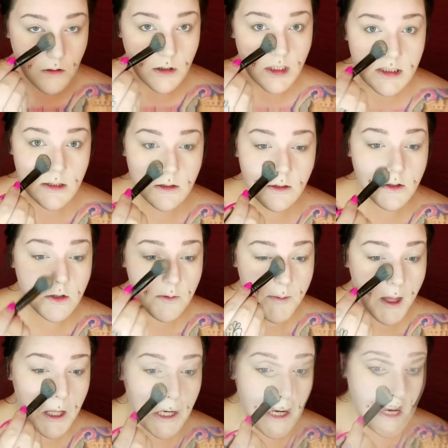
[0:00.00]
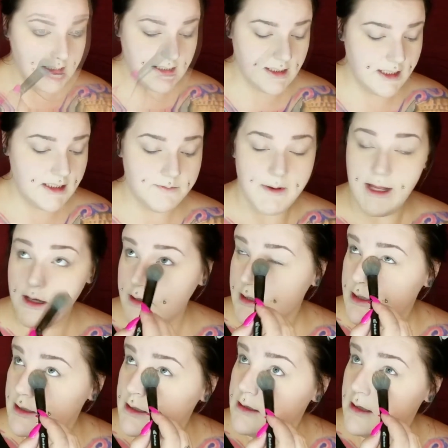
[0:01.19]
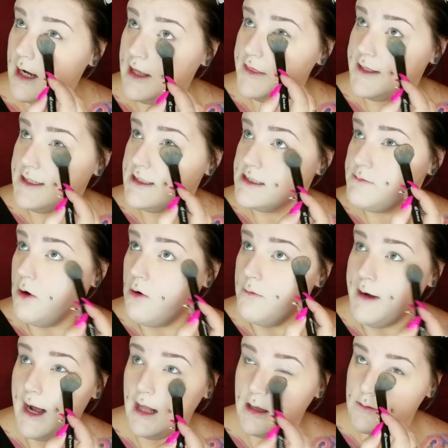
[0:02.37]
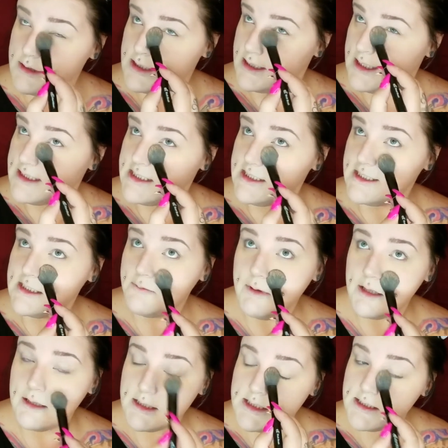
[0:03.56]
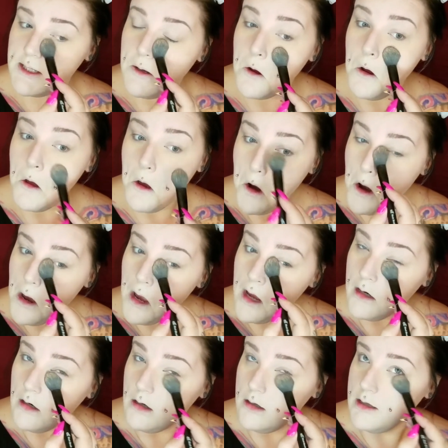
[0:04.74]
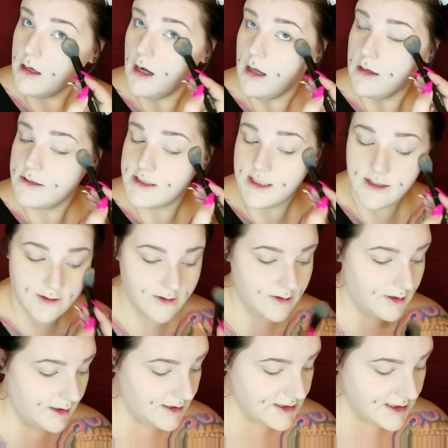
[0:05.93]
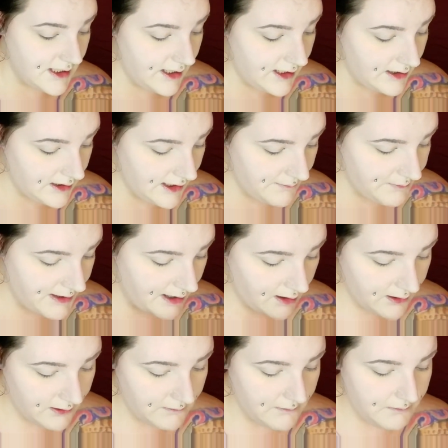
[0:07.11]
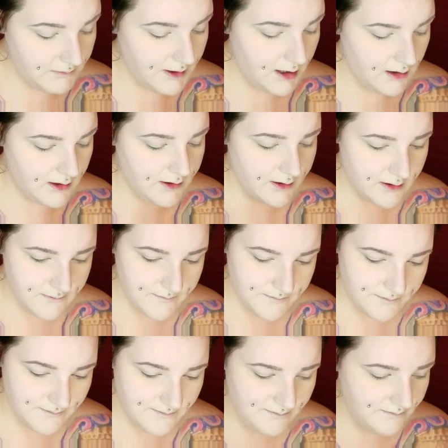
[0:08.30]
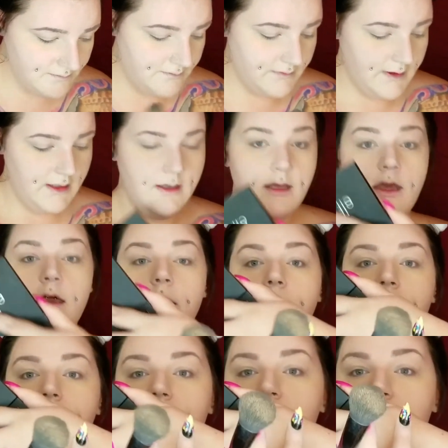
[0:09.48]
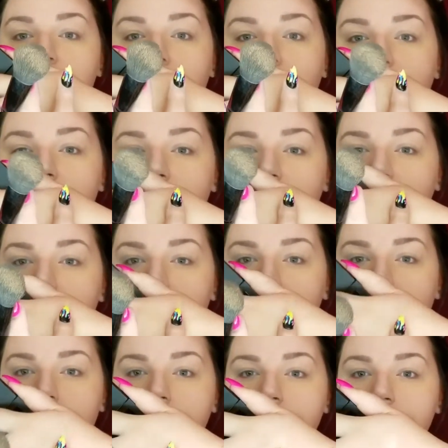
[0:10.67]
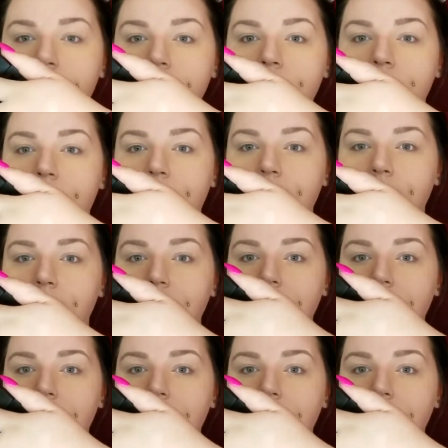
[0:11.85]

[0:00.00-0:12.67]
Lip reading: Doesn't look too bad. It's a nice powder. I think this whole palette was like $6, and all the colors in it are nice. The highlight palette color, I mean, it's not like that